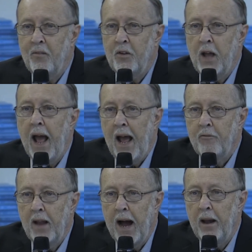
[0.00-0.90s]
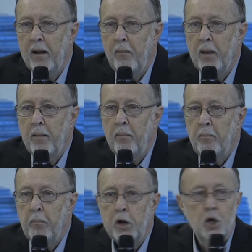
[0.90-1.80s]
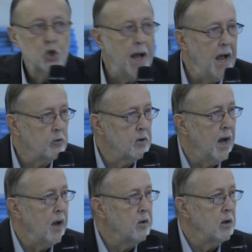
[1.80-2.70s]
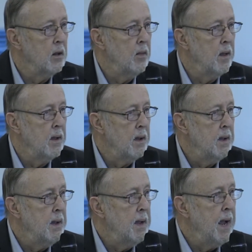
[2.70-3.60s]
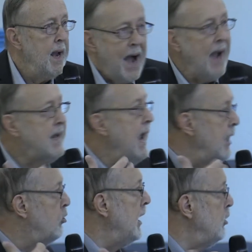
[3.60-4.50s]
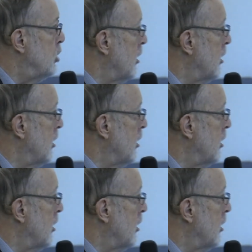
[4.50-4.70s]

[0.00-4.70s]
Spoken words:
You have not because you ask not. And I can't teach